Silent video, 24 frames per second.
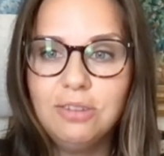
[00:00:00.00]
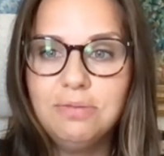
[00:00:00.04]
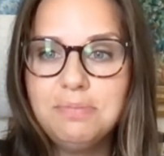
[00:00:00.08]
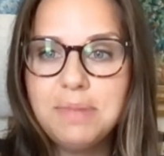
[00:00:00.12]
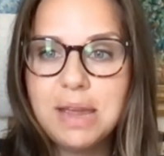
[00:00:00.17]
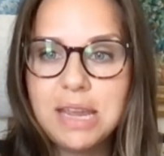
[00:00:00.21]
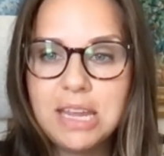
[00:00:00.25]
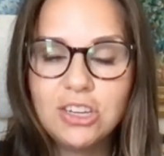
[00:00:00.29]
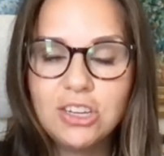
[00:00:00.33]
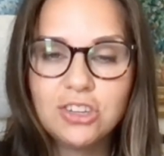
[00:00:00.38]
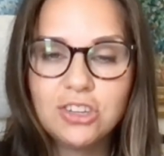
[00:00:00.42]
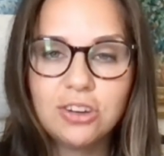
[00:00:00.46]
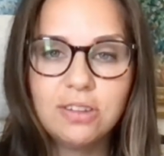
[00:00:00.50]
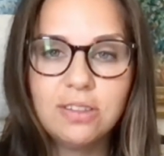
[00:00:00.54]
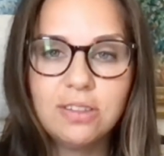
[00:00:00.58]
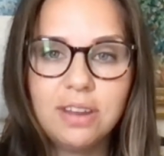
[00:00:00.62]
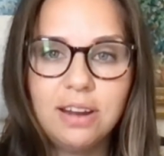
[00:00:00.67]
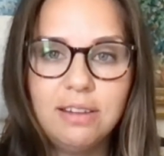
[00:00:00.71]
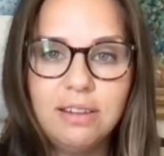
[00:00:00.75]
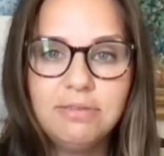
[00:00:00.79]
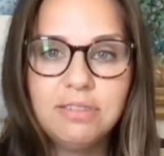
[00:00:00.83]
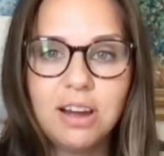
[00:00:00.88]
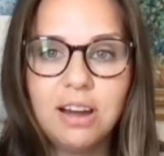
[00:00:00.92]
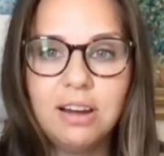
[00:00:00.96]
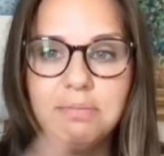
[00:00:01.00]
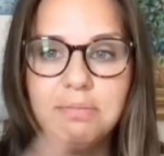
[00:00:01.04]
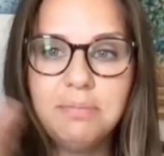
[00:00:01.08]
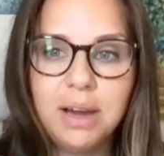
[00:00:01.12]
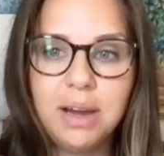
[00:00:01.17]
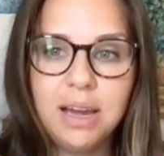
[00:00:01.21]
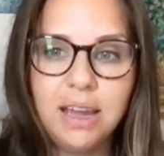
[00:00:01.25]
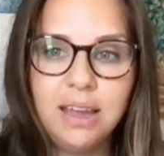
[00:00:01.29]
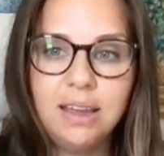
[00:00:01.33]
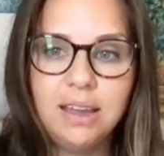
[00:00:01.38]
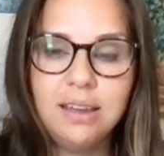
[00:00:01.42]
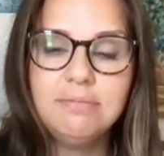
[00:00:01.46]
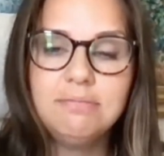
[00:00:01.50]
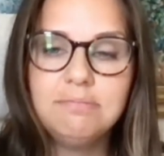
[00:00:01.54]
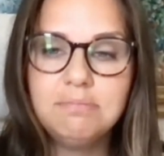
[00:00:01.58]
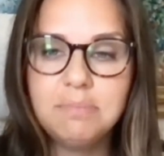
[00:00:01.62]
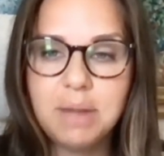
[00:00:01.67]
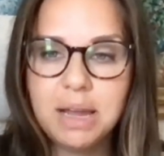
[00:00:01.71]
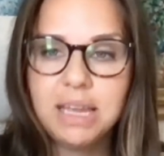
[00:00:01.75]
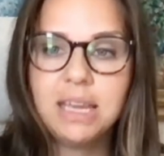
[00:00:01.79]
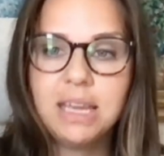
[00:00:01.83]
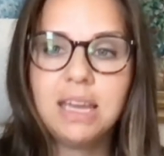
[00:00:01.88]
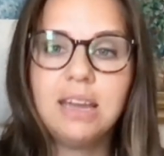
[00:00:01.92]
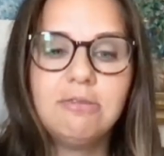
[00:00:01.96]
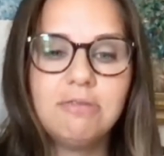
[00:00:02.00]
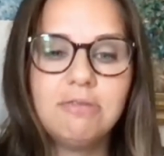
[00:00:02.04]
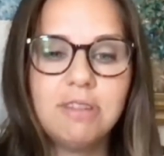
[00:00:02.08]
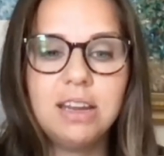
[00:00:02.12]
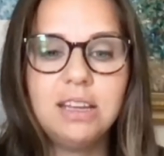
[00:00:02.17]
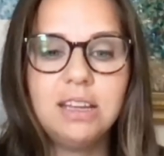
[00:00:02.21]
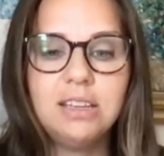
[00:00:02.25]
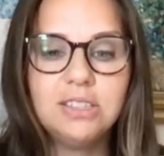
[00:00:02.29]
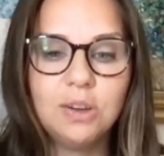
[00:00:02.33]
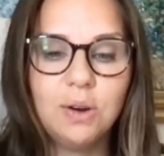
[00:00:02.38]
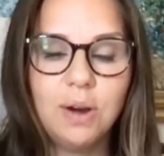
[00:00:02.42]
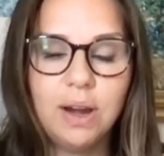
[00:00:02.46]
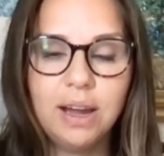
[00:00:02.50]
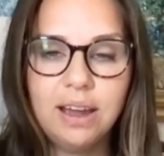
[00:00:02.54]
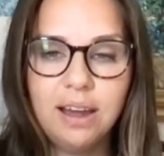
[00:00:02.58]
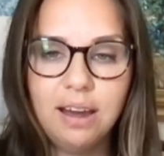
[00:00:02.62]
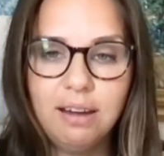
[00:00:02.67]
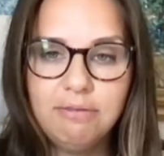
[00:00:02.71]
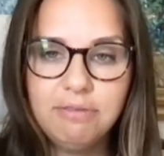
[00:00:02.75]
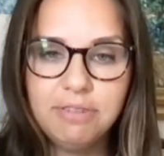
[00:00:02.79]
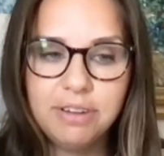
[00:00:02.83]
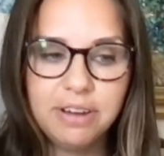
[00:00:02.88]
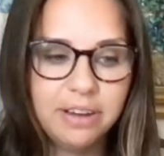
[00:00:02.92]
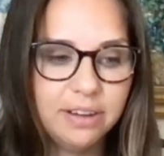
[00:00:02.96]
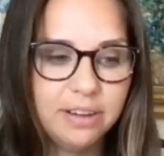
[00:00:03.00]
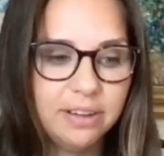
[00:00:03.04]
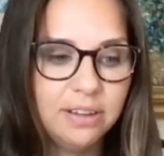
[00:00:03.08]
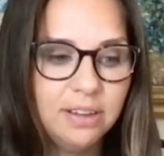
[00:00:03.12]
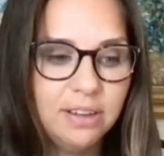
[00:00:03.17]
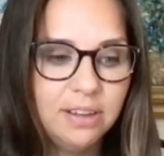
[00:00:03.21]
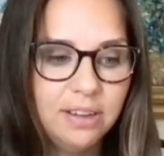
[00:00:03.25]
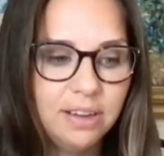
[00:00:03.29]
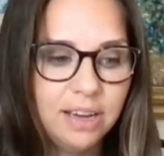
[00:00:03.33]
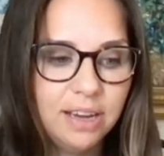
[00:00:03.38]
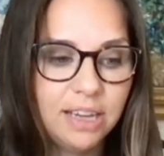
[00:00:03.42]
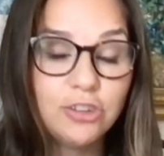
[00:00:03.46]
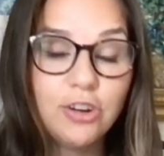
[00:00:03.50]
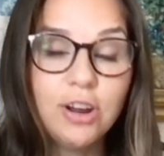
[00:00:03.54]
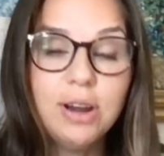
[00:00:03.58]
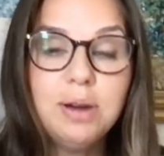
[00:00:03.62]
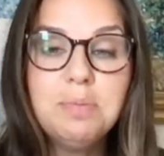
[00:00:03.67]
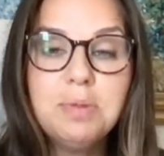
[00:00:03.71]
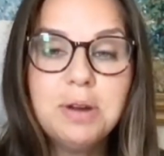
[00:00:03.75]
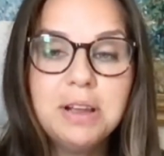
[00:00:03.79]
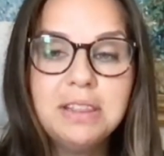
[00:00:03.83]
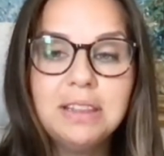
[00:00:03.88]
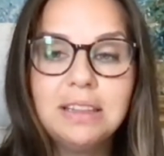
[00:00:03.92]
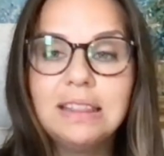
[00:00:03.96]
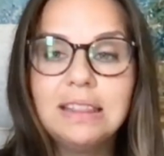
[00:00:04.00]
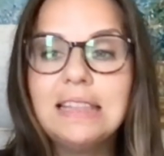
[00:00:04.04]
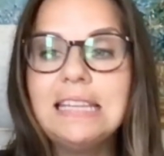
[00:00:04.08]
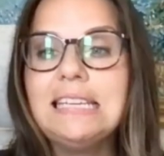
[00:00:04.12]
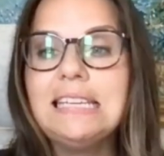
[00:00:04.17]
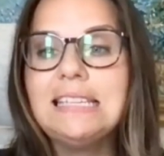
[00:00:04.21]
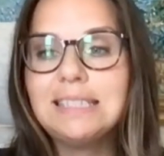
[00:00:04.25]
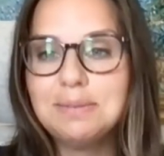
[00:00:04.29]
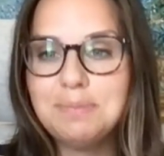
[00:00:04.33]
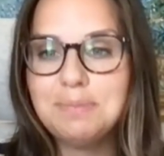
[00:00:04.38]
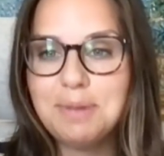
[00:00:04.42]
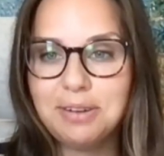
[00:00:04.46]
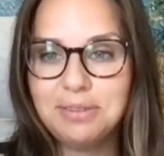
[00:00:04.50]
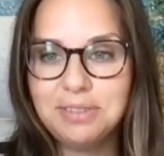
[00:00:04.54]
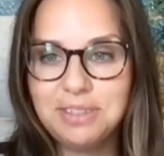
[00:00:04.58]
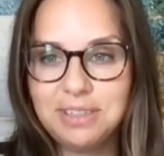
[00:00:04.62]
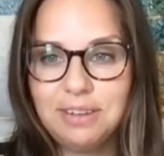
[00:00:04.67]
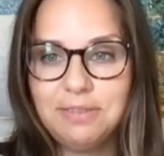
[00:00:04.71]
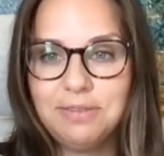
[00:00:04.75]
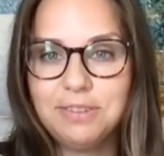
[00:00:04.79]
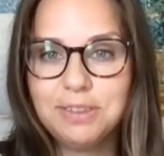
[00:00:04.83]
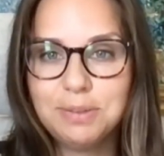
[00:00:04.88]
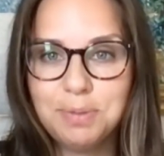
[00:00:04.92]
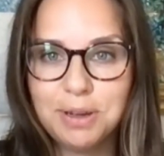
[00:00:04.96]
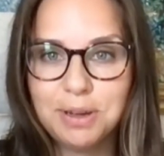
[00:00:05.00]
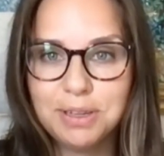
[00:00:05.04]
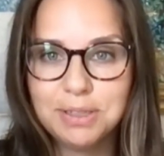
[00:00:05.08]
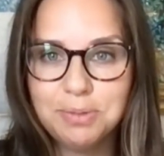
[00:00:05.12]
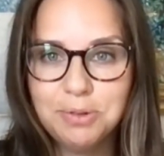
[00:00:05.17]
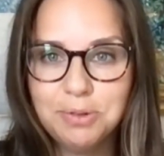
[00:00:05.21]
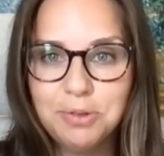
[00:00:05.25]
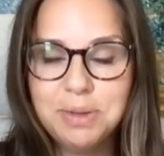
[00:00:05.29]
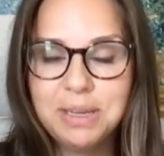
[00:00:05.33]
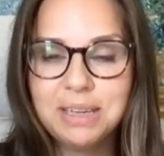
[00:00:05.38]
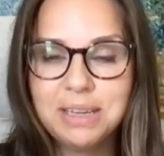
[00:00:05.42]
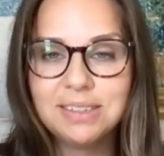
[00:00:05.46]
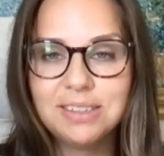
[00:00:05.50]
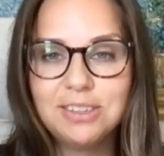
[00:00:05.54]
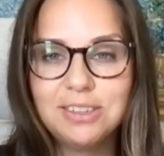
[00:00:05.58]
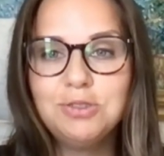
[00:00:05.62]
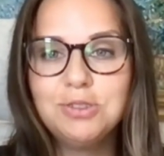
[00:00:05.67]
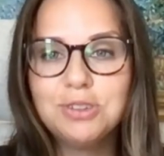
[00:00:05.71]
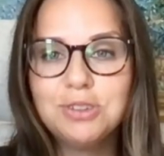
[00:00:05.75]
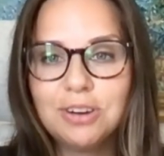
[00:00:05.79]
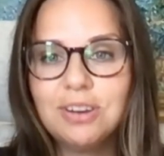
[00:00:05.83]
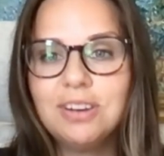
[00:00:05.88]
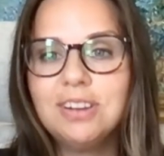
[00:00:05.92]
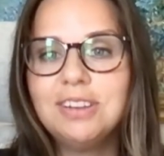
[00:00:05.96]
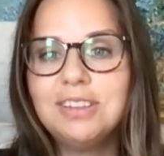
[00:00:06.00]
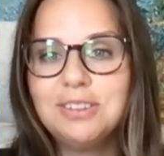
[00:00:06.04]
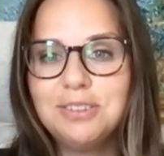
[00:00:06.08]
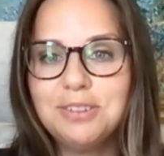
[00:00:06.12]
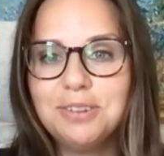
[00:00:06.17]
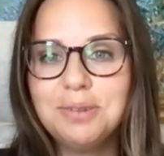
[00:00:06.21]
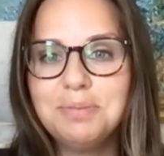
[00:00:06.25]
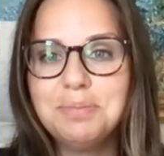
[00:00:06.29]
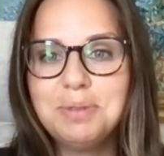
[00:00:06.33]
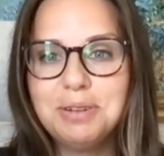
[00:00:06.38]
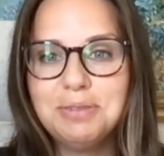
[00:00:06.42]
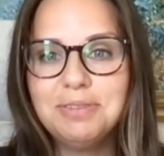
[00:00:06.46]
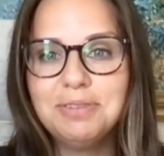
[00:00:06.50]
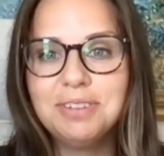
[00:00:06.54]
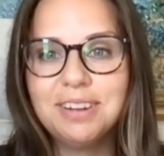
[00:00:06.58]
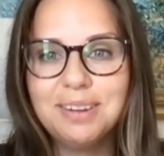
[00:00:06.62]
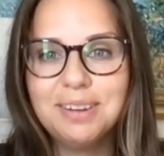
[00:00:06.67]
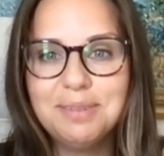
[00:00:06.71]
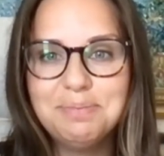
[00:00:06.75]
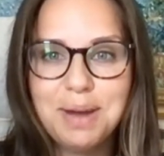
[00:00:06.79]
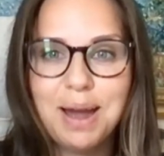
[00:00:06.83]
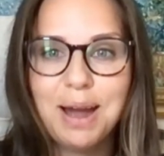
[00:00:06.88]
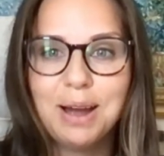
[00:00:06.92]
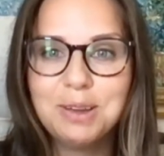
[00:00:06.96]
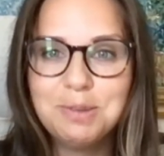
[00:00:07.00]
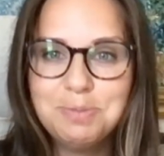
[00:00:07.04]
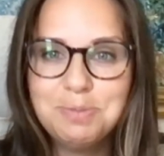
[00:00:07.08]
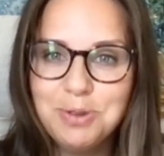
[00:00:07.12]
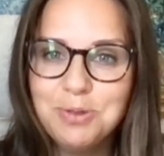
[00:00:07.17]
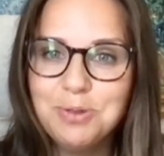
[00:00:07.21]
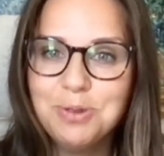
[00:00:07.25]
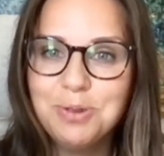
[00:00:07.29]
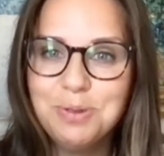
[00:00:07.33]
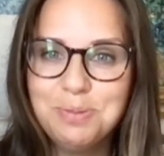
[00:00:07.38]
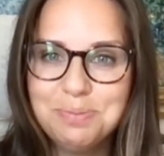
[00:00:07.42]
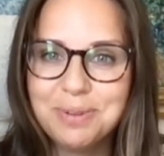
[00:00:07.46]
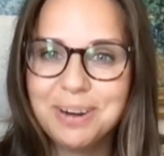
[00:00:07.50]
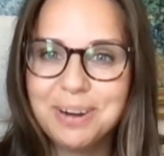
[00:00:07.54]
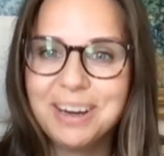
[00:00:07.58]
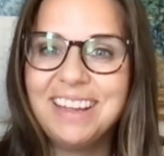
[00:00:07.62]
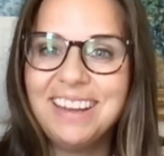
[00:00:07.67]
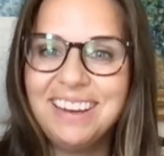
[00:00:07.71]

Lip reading: making sure that I've got my kit ready. So I try to bring the least amount of stuff as possible because you turn into a bit of a pack mule bringing